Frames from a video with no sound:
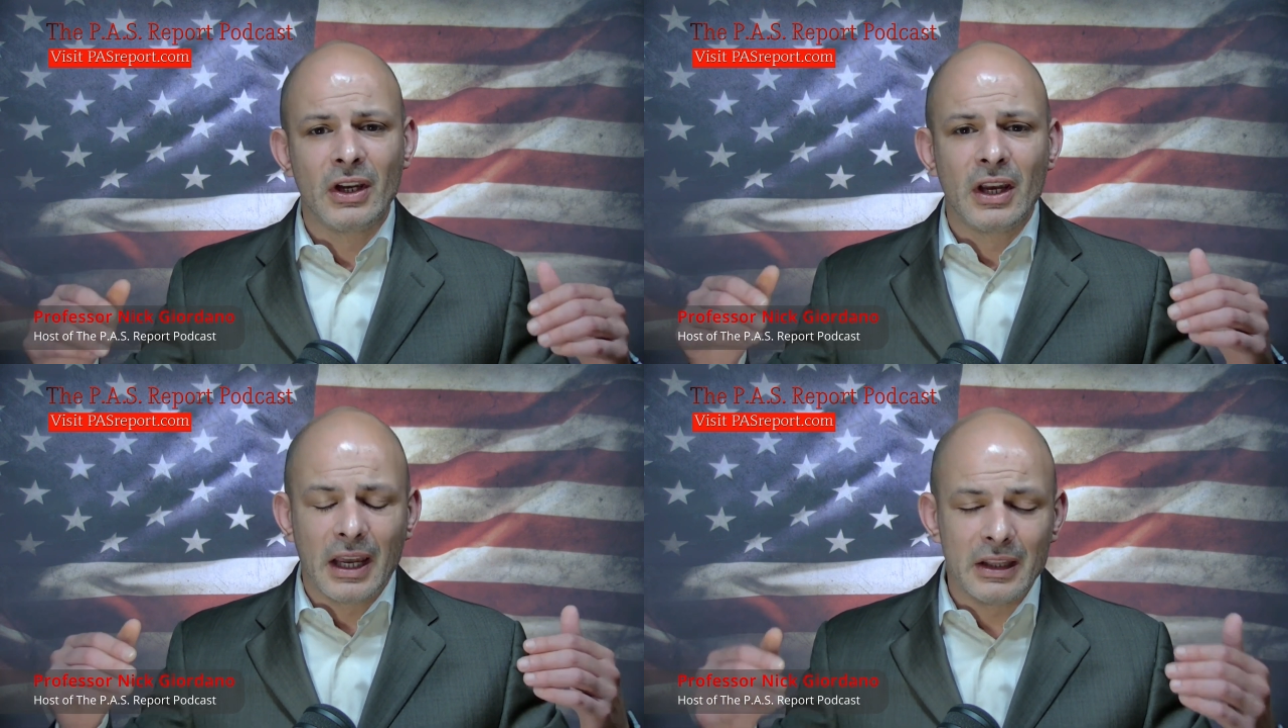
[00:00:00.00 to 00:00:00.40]

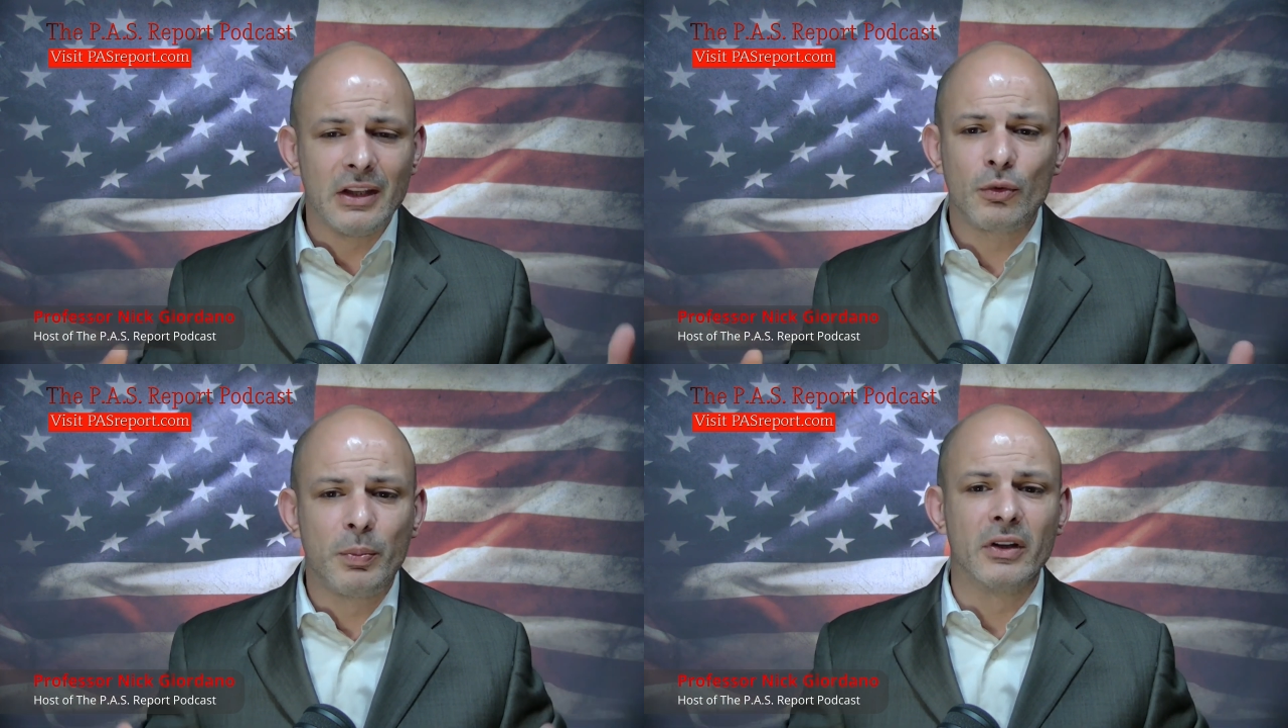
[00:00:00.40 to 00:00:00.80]
and
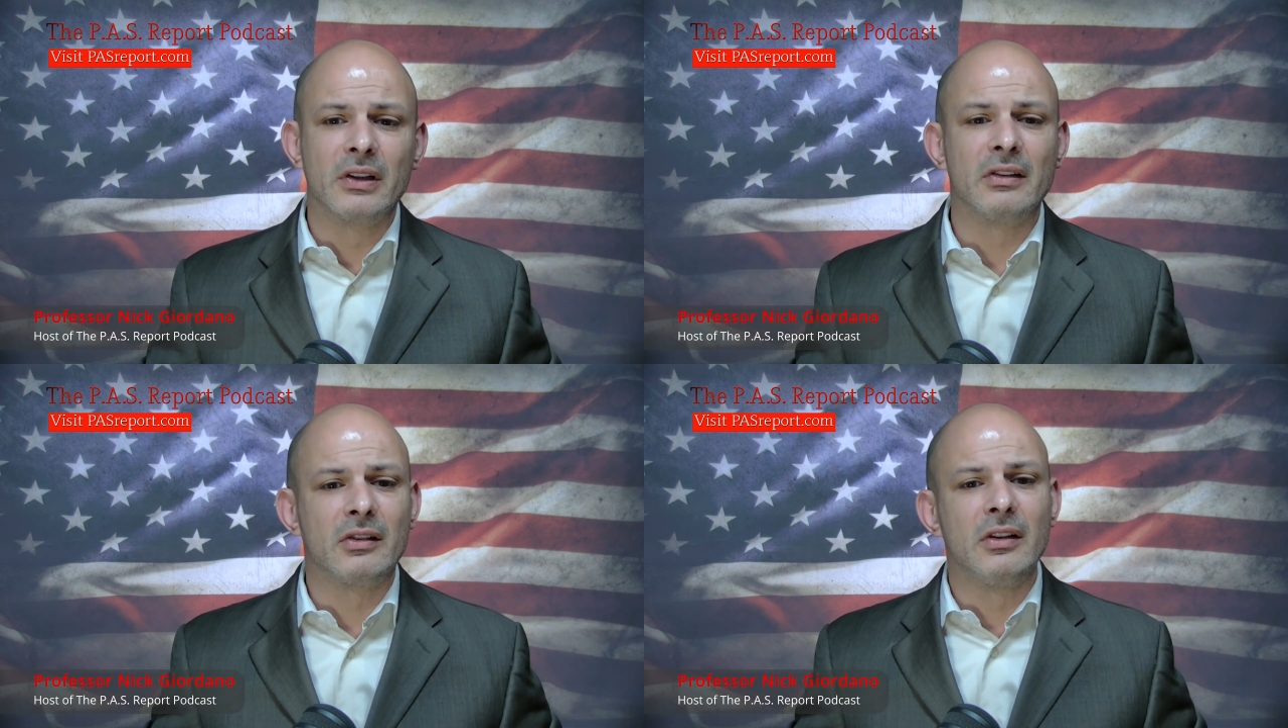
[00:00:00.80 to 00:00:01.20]
this bill
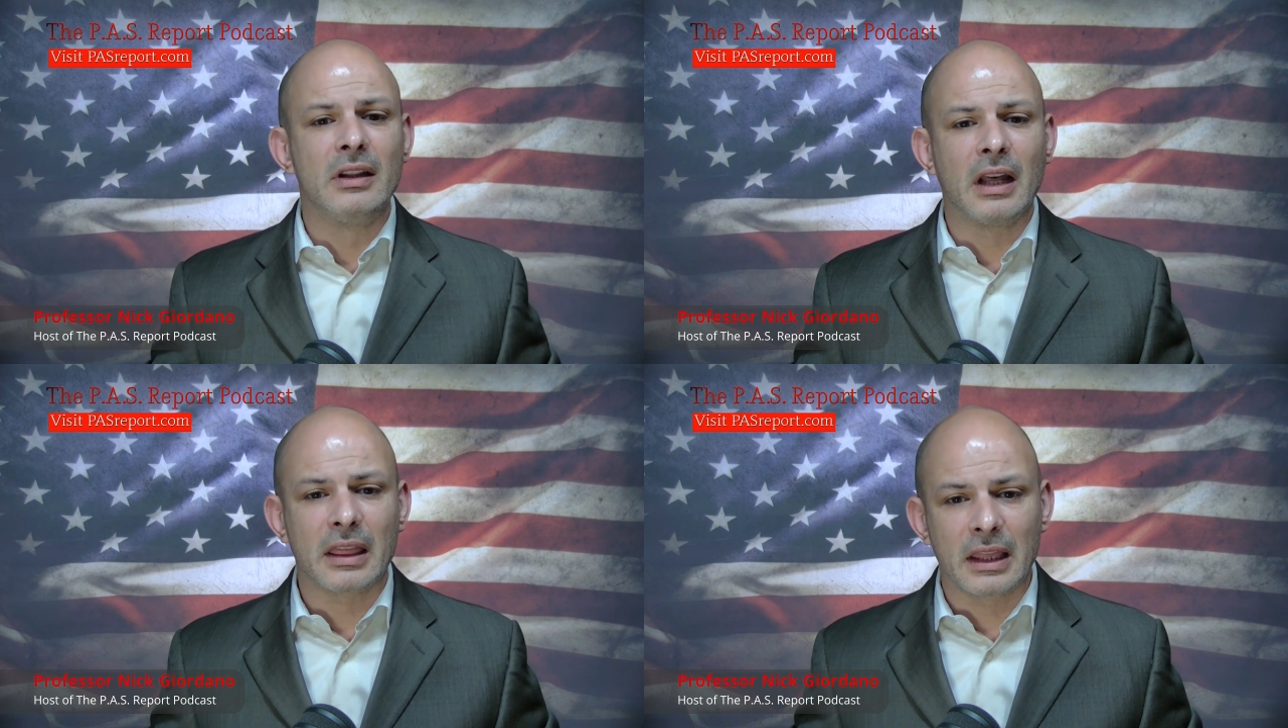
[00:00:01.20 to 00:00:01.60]
does
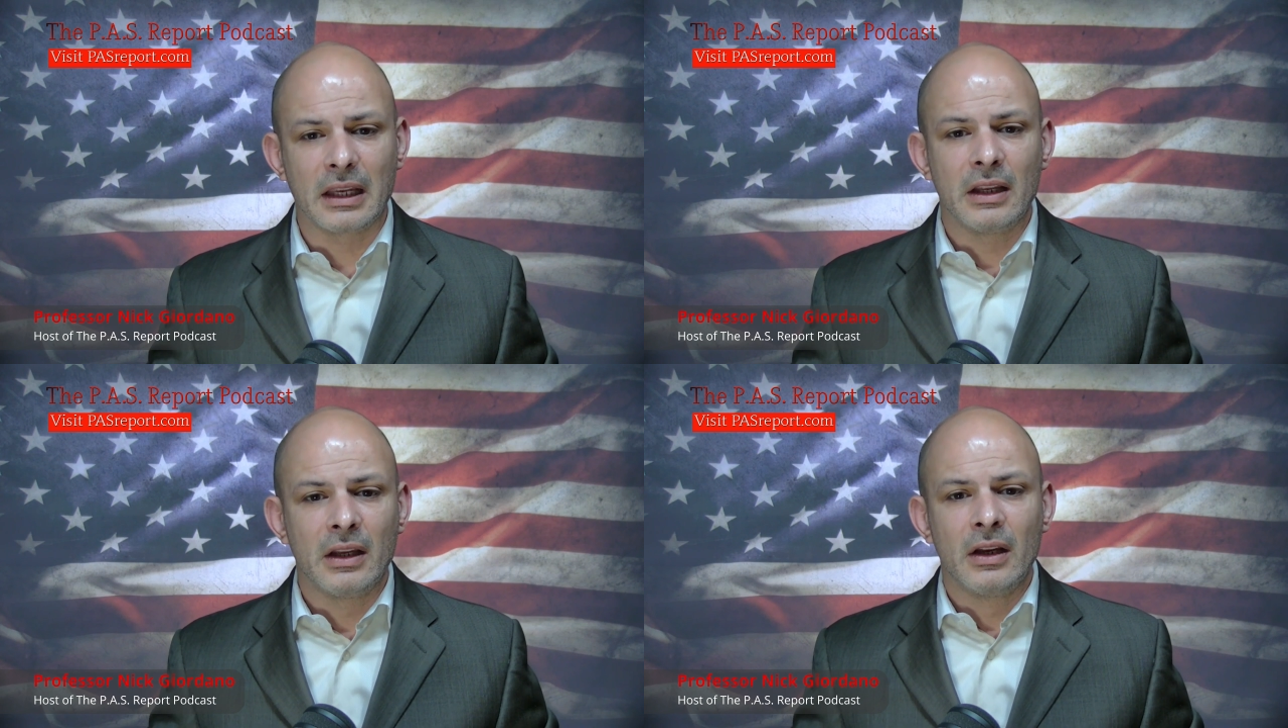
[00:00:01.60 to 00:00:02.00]

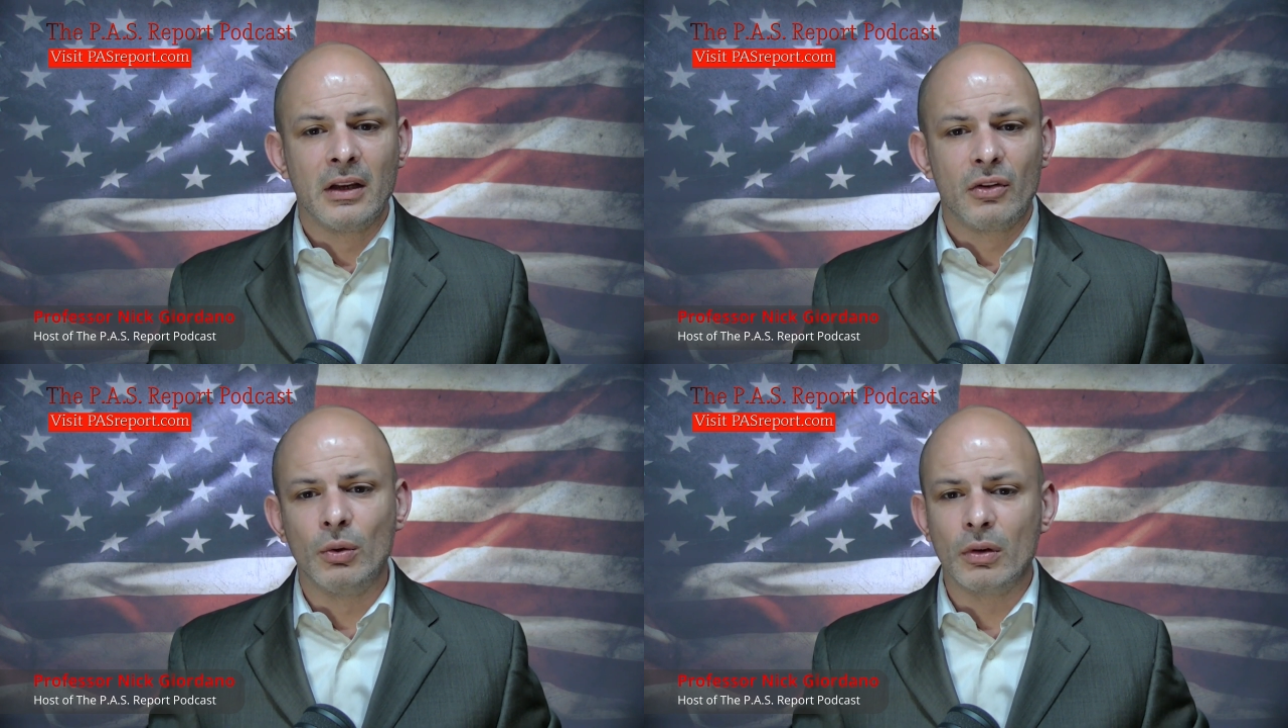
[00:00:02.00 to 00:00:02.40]
nothing
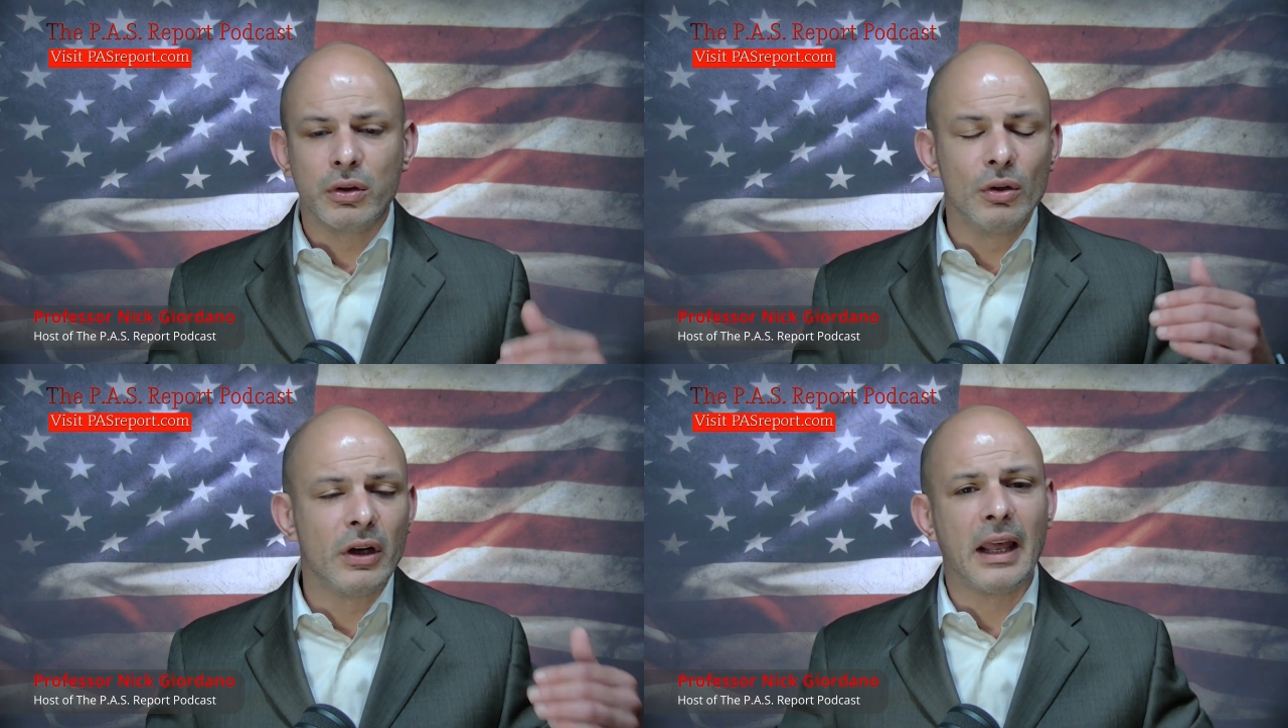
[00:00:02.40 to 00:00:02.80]
to include